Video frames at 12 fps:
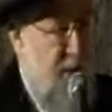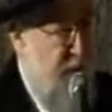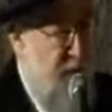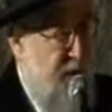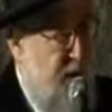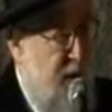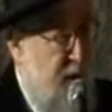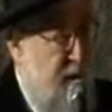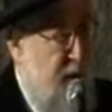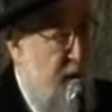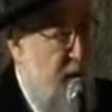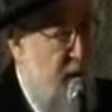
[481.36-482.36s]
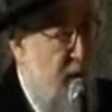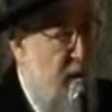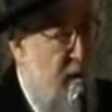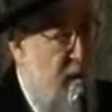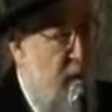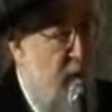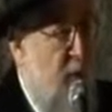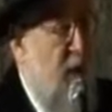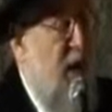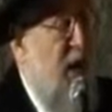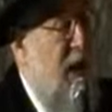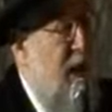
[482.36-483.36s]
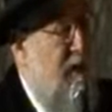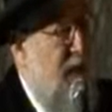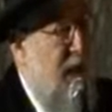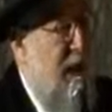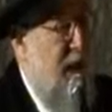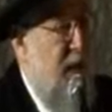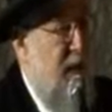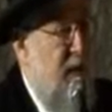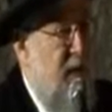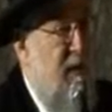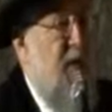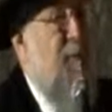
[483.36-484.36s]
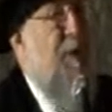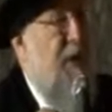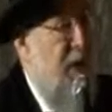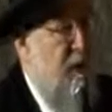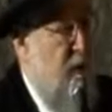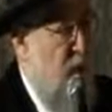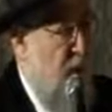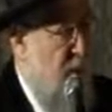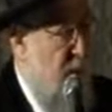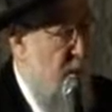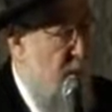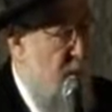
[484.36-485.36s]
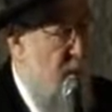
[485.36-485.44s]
knows the number, were liquidated spiritually,